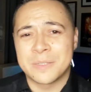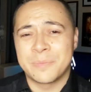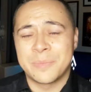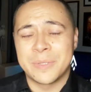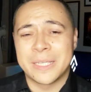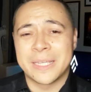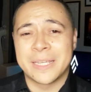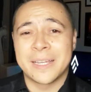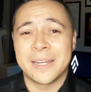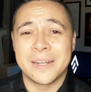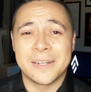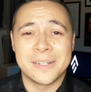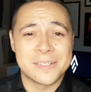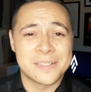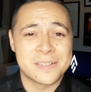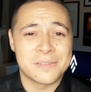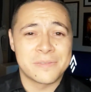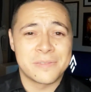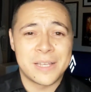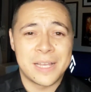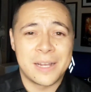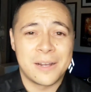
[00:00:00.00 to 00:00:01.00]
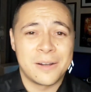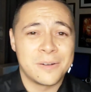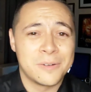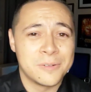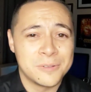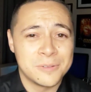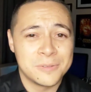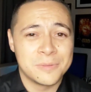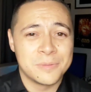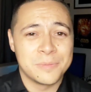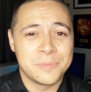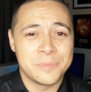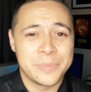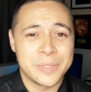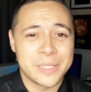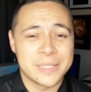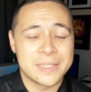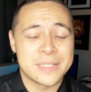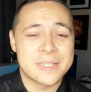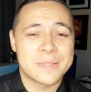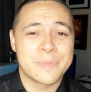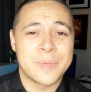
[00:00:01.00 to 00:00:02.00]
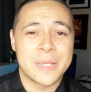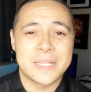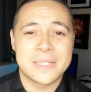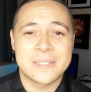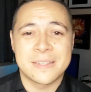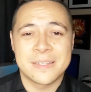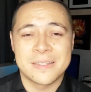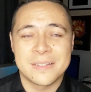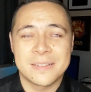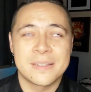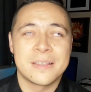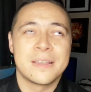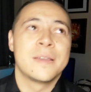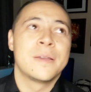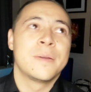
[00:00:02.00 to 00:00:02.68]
because of how big the space is.